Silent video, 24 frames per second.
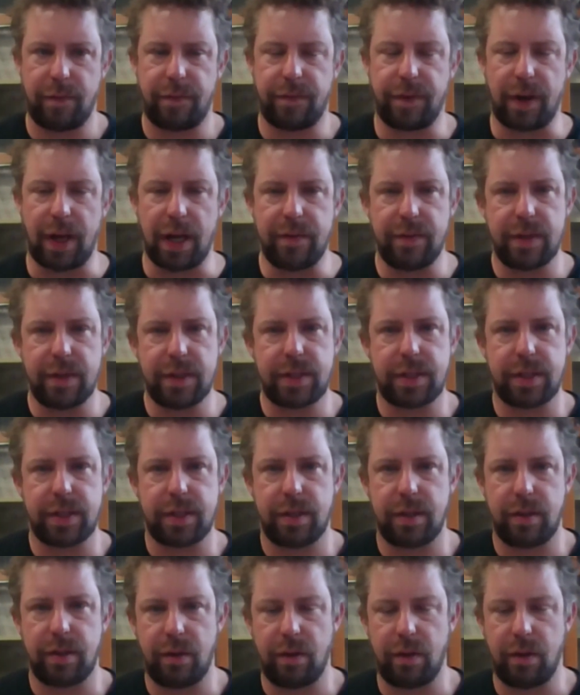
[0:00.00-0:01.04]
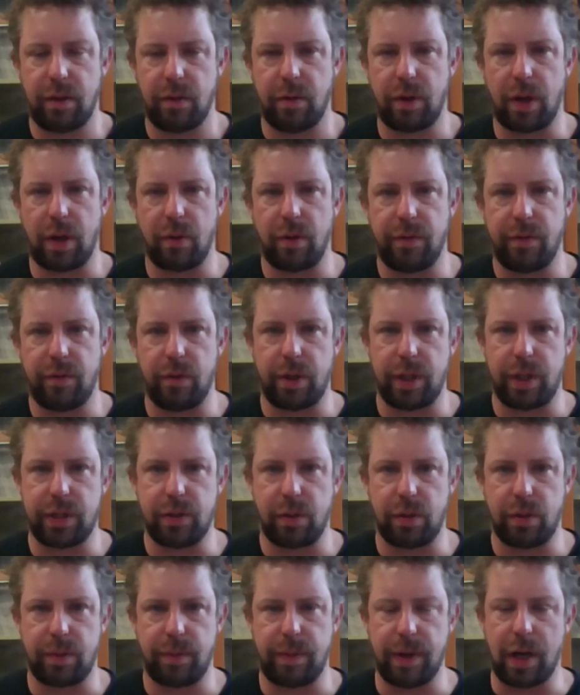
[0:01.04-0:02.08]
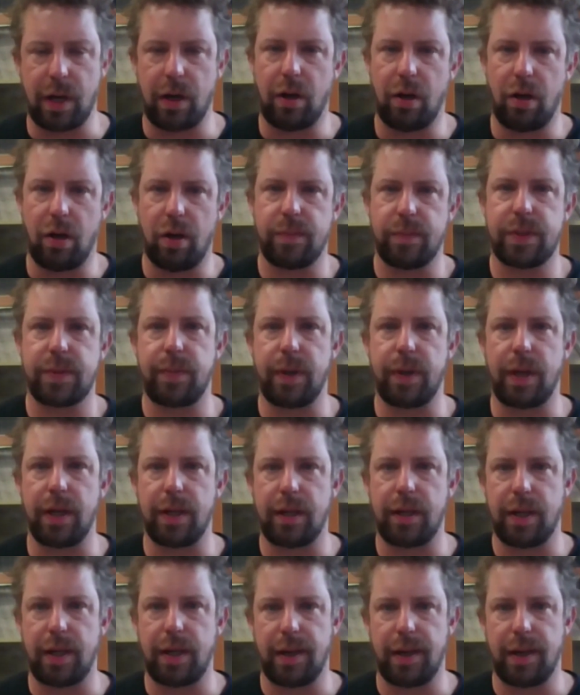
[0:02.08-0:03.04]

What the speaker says: flavors, like we've already talked about hops, but